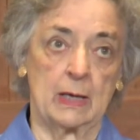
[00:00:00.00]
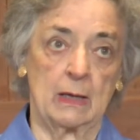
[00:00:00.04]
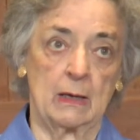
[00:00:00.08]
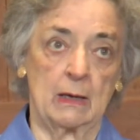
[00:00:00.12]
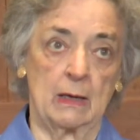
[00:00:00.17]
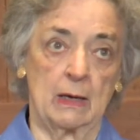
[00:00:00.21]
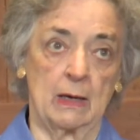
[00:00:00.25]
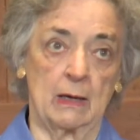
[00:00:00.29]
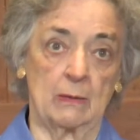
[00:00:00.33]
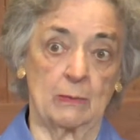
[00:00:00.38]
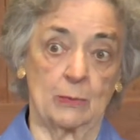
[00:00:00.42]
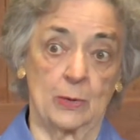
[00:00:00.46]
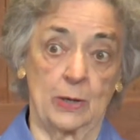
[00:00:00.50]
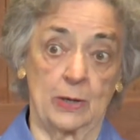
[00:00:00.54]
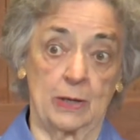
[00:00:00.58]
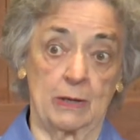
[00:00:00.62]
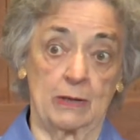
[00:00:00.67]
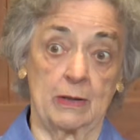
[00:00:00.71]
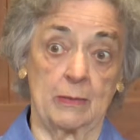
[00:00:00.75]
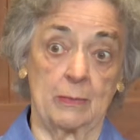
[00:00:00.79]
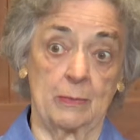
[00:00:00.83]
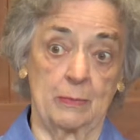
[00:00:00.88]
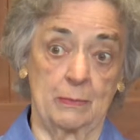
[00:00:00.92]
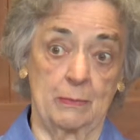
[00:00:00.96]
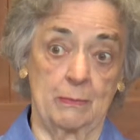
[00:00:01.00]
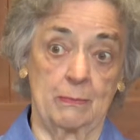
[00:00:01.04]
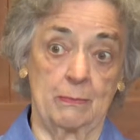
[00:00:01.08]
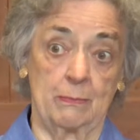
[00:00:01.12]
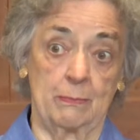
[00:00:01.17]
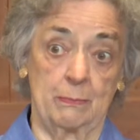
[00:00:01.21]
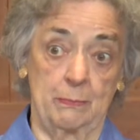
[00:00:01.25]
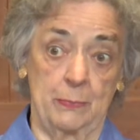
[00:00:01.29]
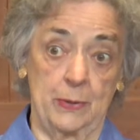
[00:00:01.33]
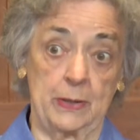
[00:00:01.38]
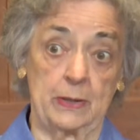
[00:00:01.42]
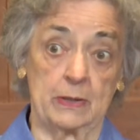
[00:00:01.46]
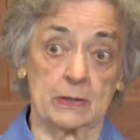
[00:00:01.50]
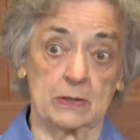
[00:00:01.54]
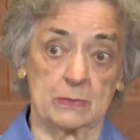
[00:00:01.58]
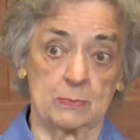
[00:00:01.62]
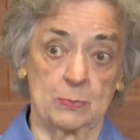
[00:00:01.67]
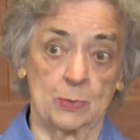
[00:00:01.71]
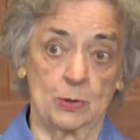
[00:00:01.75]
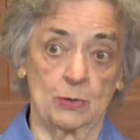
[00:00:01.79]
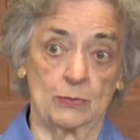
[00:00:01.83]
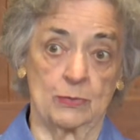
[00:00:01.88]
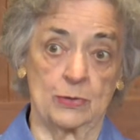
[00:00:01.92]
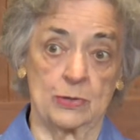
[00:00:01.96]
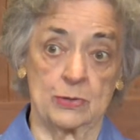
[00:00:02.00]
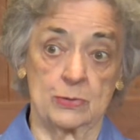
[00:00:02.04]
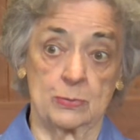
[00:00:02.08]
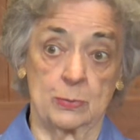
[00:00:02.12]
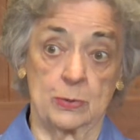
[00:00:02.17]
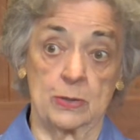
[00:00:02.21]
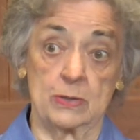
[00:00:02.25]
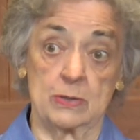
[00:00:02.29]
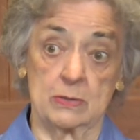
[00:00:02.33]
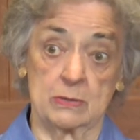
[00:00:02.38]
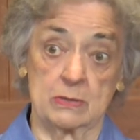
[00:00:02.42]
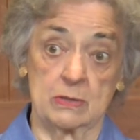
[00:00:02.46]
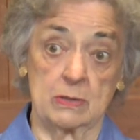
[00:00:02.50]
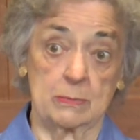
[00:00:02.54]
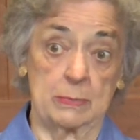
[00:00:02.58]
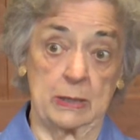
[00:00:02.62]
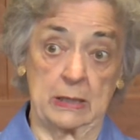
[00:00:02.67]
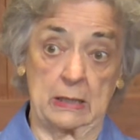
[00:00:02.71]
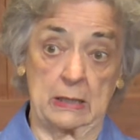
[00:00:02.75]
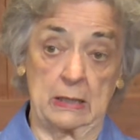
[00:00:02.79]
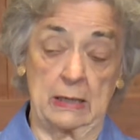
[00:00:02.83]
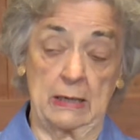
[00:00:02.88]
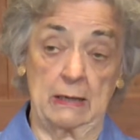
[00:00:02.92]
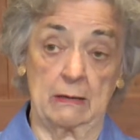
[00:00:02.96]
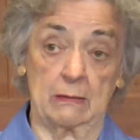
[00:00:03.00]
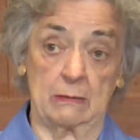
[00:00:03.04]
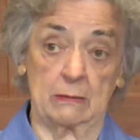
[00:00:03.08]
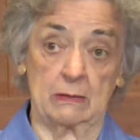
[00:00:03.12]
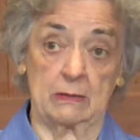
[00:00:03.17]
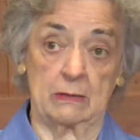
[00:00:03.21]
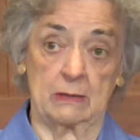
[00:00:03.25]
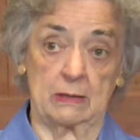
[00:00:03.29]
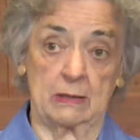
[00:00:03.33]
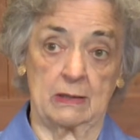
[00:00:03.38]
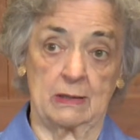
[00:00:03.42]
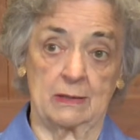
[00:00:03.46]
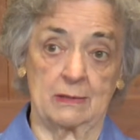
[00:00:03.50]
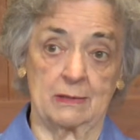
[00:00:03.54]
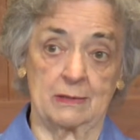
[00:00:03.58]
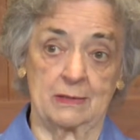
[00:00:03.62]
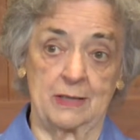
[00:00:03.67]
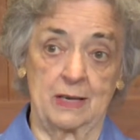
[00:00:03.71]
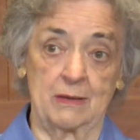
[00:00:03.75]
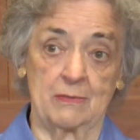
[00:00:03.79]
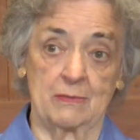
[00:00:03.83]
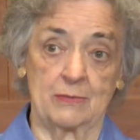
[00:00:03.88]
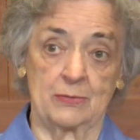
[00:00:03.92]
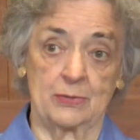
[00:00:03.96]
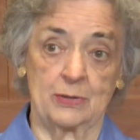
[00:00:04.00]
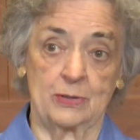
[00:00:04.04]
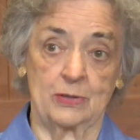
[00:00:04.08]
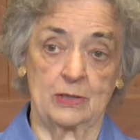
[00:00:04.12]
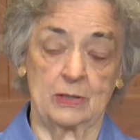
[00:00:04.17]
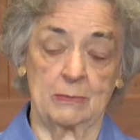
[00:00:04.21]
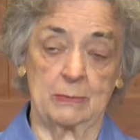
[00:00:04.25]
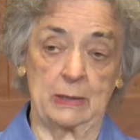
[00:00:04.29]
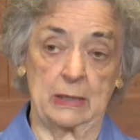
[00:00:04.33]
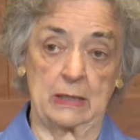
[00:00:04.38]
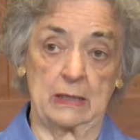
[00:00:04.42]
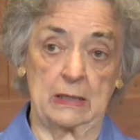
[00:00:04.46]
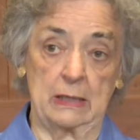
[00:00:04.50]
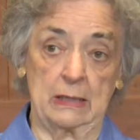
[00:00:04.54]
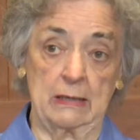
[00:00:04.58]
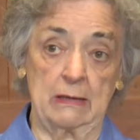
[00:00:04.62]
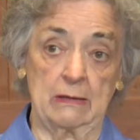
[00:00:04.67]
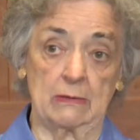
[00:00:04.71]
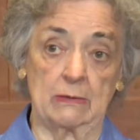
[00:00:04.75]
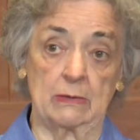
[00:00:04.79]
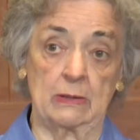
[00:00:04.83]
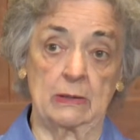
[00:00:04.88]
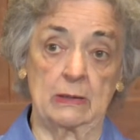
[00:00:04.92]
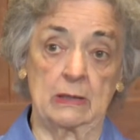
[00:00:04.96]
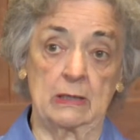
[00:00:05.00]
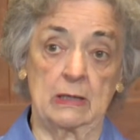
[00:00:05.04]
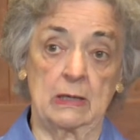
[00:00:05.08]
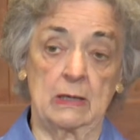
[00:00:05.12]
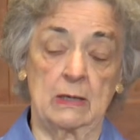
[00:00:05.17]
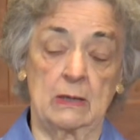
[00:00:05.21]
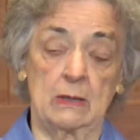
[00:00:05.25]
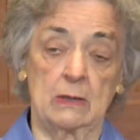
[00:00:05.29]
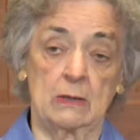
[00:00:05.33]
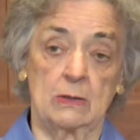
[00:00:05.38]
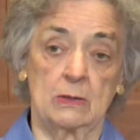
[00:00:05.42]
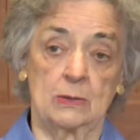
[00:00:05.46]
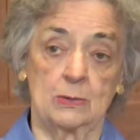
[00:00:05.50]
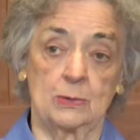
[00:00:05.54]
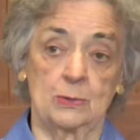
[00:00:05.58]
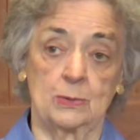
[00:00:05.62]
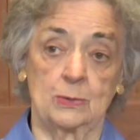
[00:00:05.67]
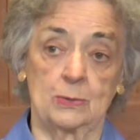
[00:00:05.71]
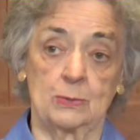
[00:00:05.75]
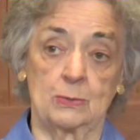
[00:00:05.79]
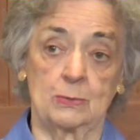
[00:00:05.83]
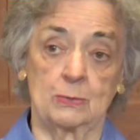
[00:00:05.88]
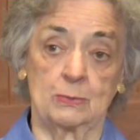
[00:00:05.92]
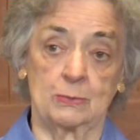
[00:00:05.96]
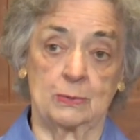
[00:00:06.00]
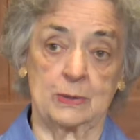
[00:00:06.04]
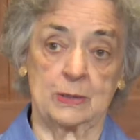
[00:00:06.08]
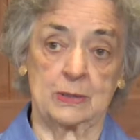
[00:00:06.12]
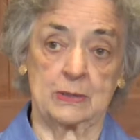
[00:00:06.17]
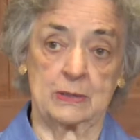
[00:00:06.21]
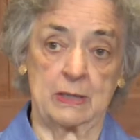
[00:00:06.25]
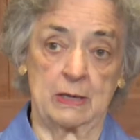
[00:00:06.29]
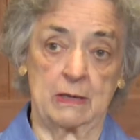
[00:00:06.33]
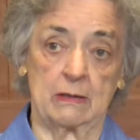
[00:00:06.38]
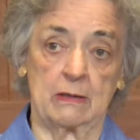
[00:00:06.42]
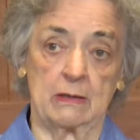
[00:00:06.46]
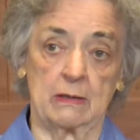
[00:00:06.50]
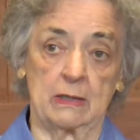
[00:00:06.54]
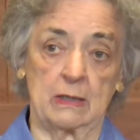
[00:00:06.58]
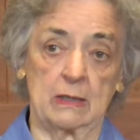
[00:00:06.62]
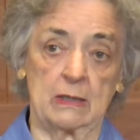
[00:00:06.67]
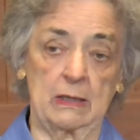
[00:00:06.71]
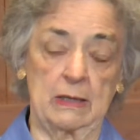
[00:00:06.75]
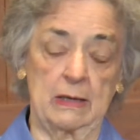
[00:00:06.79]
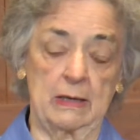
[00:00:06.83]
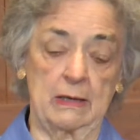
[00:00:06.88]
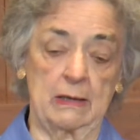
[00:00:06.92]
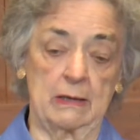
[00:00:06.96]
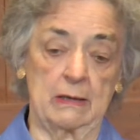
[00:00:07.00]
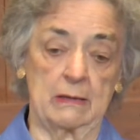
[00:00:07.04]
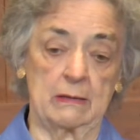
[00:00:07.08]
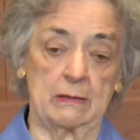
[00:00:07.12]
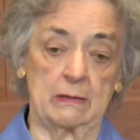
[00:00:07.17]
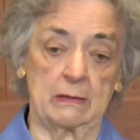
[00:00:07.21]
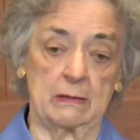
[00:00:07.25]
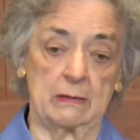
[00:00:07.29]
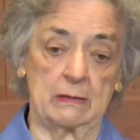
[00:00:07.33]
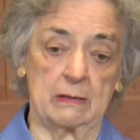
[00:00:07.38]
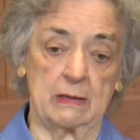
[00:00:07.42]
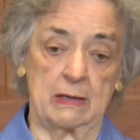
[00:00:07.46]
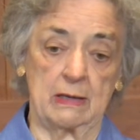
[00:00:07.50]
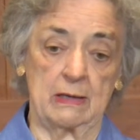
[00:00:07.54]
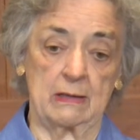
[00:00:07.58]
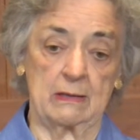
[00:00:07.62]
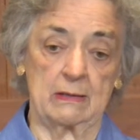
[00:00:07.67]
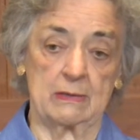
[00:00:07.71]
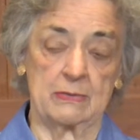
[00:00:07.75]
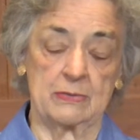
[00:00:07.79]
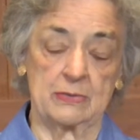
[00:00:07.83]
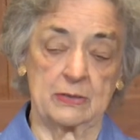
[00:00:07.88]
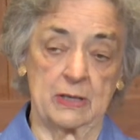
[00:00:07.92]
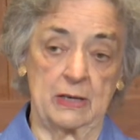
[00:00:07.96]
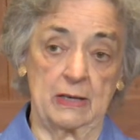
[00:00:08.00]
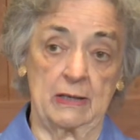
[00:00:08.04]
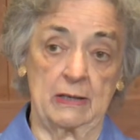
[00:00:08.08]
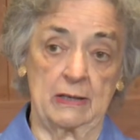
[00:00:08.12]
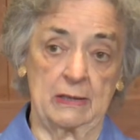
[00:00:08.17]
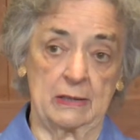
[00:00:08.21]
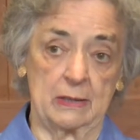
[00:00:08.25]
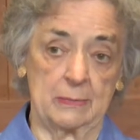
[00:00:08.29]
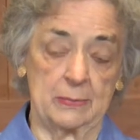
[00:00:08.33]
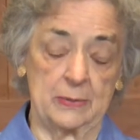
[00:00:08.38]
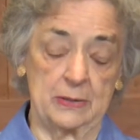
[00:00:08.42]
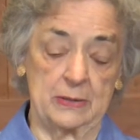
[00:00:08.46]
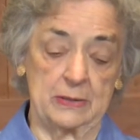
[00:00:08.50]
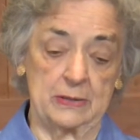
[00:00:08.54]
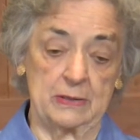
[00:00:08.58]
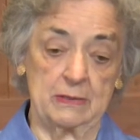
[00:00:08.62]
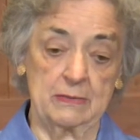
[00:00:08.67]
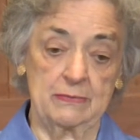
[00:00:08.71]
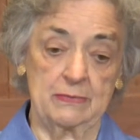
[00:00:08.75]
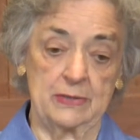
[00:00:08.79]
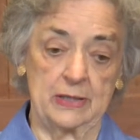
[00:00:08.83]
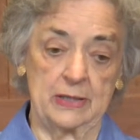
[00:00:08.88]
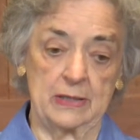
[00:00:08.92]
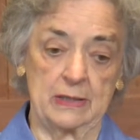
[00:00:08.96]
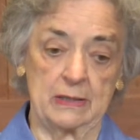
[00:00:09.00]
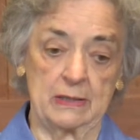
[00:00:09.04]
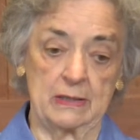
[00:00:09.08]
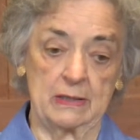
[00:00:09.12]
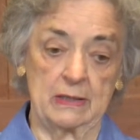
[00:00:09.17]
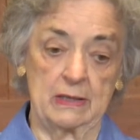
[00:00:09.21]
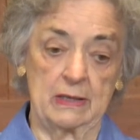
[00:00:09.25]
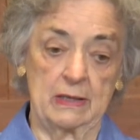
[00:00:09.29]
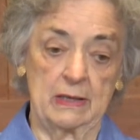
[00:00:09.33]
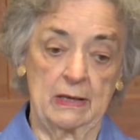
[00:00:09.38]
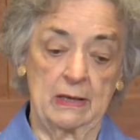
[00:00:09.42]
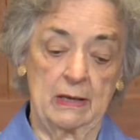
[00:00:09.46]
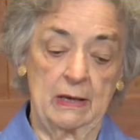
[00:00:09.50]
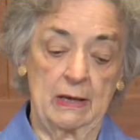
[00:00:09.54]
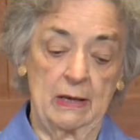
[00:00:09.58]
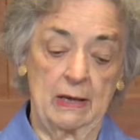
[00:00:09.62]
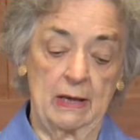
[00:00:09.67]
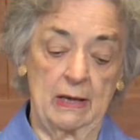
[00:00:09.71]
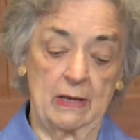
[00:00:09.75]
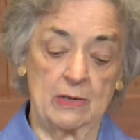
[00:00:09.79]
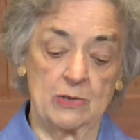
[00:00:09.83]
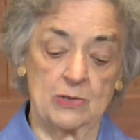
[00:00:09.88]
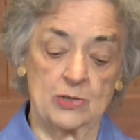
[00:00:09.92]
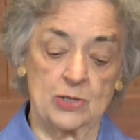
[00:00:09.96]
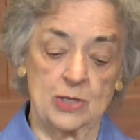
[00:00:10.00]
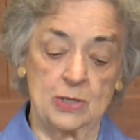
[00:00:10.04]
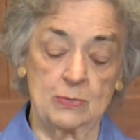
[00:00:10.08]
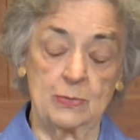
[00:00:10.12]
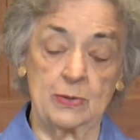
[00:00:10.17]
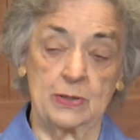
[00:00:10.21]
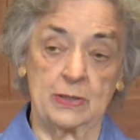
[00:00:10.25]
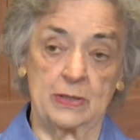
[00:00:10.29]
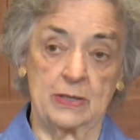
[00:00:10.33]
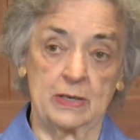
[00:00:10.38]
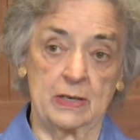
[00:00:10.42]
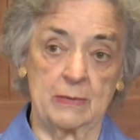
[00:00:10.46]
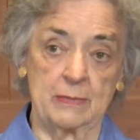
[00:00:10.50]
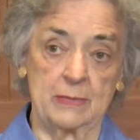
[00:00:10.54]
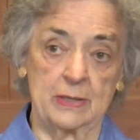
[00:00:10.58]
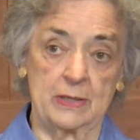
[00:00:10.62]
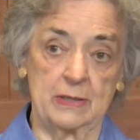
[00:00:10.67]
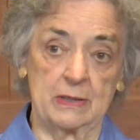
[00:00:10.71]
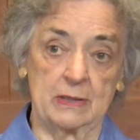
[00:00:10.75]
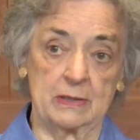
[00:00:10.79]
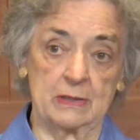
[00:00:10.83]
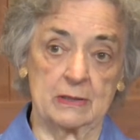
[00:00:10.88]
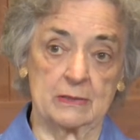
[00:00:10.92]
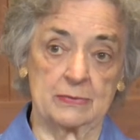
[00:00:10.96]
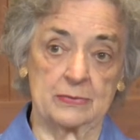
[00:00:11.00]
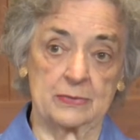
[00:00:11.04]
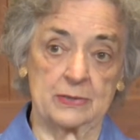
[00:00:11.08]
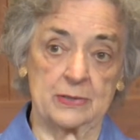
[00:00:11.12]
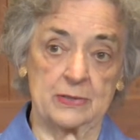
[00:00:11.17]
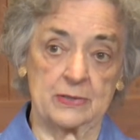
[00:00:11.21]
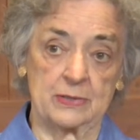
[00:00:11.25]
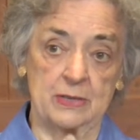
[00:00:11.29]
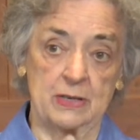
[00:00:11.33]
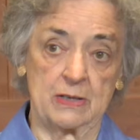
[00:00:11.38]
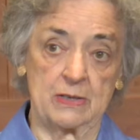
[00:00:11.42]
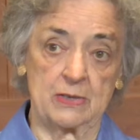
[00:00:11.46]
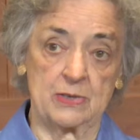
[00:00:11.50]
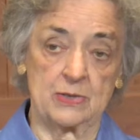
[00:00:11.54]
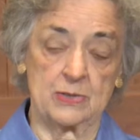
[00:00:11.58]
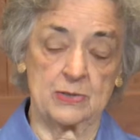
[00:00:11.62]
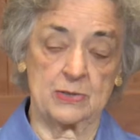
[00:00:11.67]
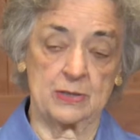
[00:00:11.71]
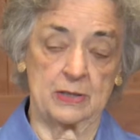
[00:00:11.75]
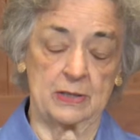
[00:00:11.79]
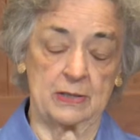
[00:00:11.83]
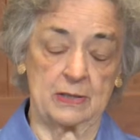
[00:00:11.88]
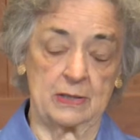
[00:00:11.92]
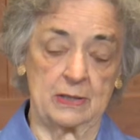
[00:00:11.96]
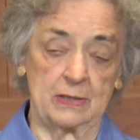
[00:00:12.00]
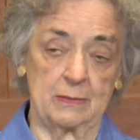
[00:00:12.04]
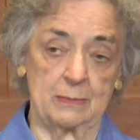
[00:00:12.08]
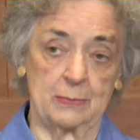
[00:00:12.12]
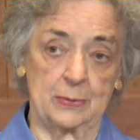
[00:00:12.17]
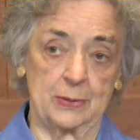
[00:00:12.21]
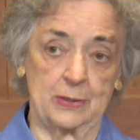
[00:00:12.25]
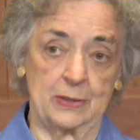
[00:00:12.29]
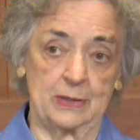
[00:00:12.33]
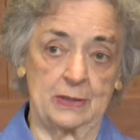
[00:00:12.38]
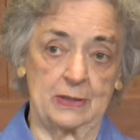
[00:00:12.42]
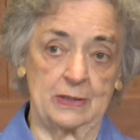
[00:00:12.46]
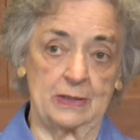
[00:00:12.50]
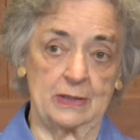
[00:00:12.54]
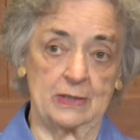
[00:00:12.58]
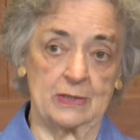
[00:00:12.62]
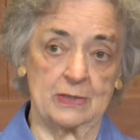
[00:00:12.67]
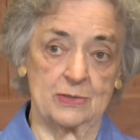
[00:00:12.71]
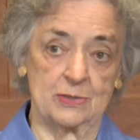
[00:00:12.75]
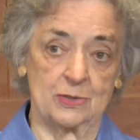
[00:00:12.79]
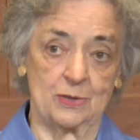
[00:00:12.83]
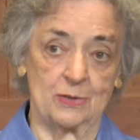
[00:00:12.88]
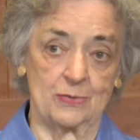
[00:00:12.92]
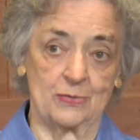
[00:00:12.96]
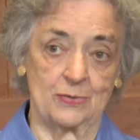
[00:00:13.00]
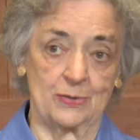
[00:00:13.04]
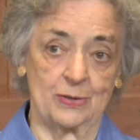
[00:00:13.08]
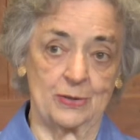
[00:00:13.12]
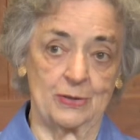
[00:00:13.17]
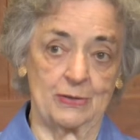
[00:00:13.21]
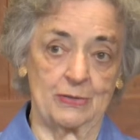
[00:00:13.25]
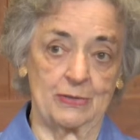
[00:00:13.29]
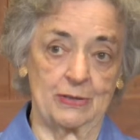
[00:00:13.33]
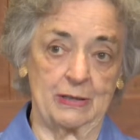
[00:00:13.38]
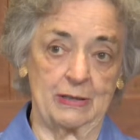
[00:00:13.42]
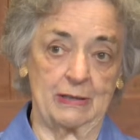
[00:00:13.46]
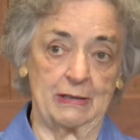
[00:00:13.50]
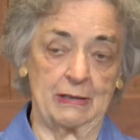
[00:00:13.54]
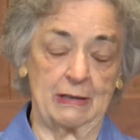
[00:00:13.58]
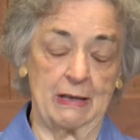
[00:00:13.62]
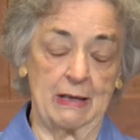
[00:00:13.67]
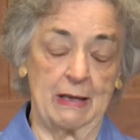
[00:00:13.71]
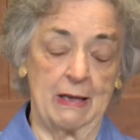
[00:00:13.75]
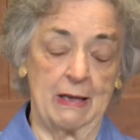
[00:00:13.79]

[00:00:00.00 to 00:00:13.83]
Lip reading: and one of the biggest movers was the MacLeod, Dame Flora MacLeod, who was head of the clan in the Isle of Skye up in Dunvegan. And she would come here for the Scottish Society ball and so forth. And